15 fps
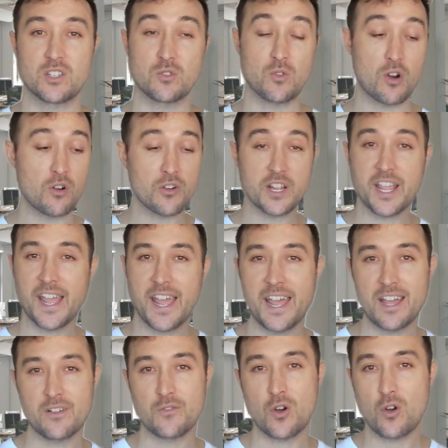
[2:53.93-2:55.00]
you already
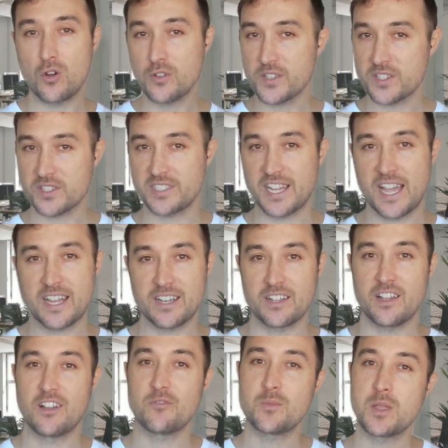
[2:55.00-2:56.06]
have all this data
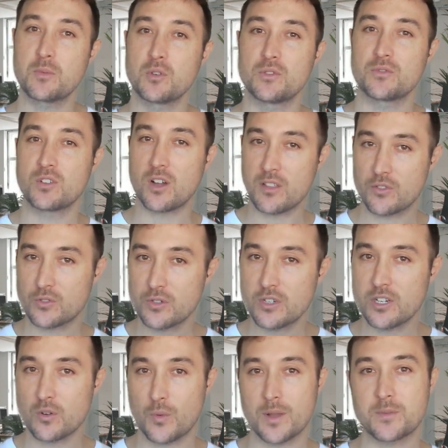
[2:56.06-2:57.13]
of people who've gone through to
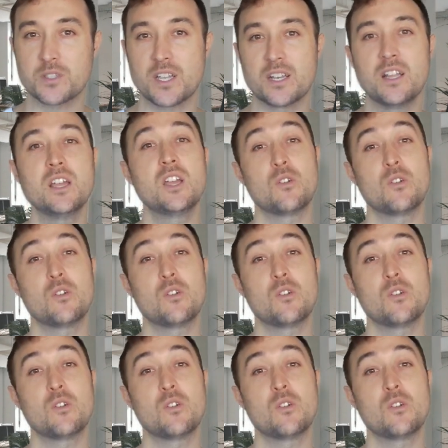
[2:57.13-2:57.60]
your website,